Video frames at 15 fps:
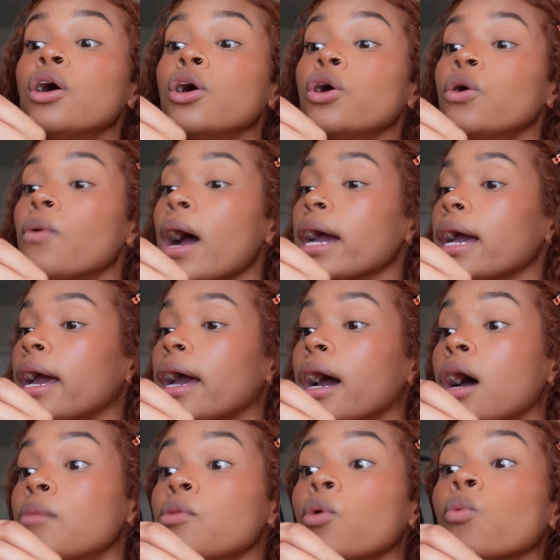who I
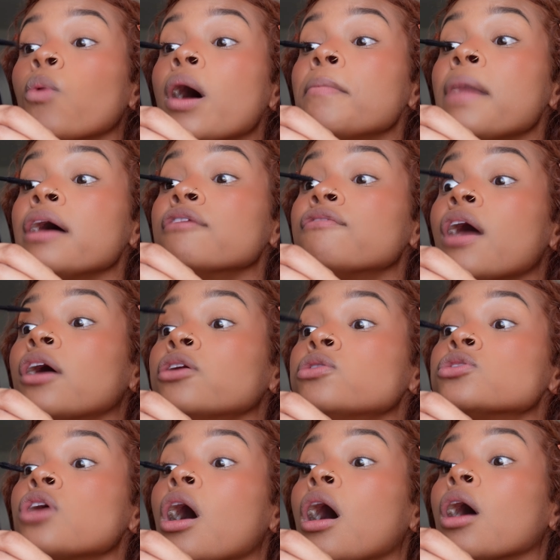am, what my
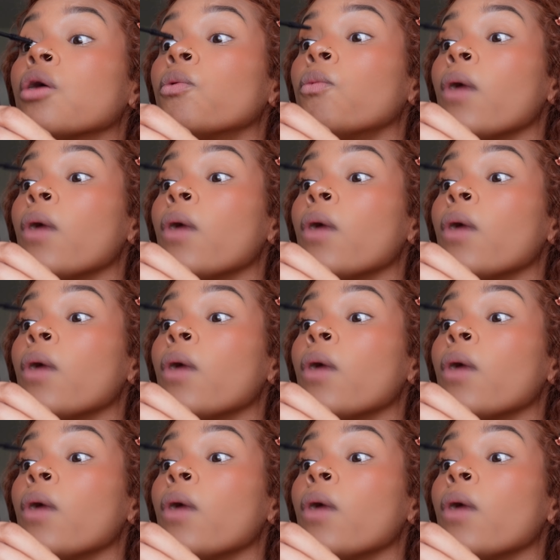values are,